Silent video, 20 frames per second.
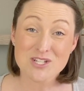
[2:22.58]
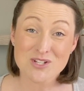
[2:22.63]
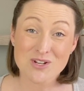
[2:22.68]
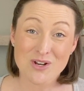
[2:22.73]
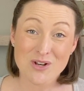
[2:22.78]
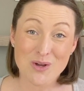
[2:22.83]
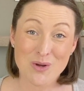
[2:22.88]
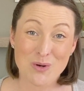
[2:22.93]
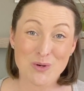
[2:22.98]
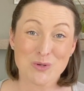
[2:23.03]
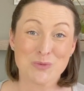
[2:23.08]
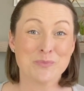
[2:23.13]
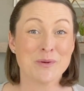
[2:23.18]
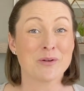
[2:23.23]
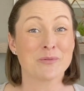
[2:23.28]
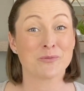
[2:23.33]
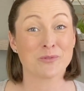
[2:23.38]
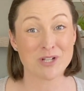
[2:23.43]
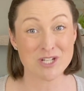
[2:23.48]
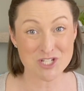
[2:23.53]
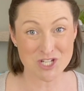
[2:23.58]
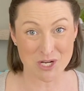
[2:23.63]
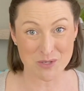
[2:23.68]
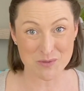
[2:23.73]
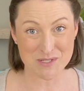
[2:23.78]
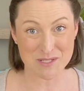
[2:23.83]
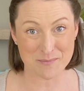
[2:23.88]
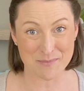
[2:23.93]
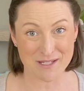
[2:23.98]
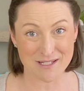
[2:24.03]
on a home, reach out
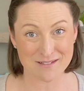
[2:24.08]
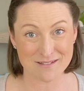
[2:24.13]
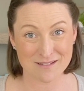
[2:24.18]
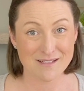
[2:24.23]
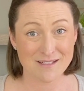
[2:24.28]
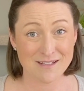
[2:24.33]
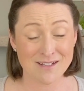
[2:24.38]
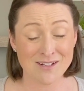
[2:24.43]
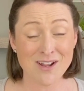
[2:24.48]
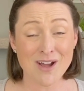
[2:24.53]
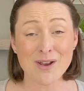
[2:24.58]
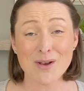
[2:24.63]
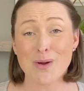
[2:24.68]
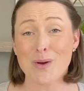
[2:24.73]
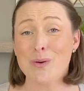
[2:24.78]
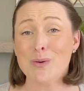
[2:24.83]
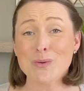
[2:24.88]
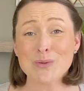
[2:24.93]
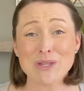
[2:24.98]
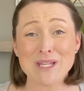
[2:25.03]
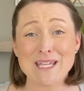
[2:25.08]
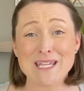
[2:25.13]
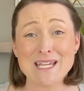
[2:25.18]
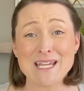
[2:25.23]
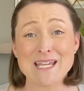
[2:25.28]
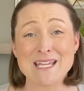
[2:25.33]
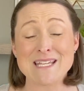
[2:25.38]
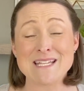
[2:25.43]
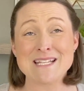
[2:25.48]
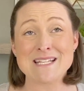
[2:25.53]
to me. Not only
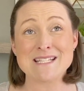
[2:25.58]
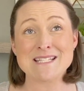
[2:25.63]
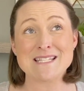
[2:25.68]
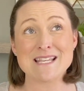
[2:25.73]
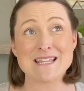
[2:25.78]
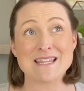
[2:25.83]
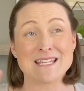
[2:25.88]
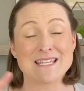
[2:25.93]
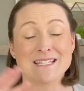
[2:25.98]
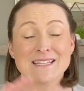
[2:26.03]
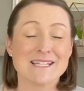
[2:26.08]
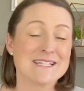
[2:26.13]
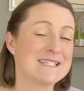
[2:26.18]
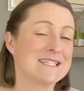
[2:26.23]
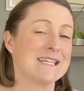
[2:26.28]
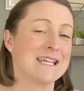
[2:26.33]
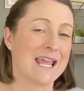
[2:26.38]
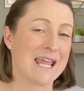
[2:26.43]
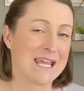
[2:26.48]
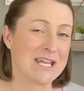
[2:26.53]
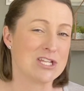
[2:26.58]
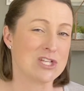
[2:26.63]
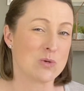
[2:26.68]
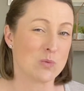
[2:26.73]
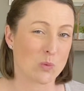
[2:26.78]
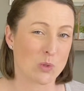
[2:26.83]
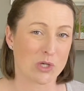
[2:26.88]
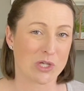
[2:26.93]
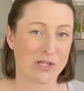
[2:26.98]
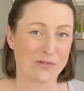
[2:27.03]
is the listing agent
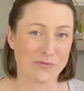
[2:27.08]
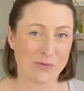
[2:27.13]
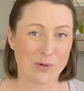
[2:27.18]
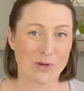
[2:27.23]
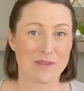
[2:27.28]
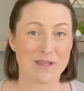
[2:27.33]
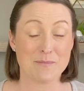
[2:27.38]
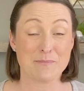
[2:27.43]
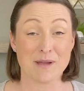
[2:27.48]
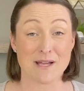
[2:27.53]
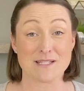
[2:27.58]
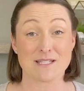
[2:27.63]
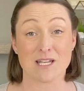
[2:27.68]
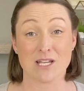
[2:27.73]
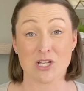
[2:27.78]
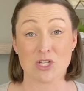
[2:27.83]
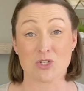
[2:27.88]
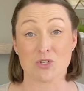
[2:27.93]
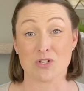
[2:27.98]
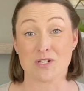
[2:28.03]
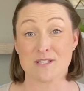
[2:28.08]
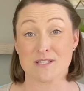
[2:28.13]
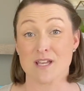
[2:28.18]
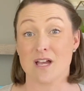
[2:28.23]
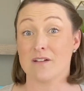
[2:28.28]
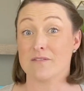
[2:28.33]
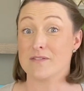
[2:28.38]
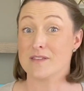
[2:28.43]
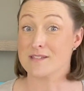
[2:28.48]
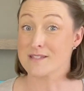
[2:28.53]
working for the best interests
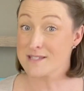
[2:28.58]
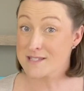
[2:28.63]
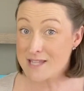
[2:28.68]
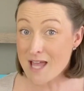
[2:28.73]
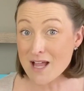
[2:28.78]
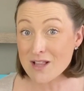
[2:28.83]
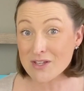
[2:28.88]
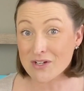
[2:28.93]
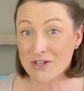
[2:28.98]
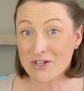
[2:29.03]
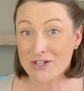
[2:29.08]
of the seller,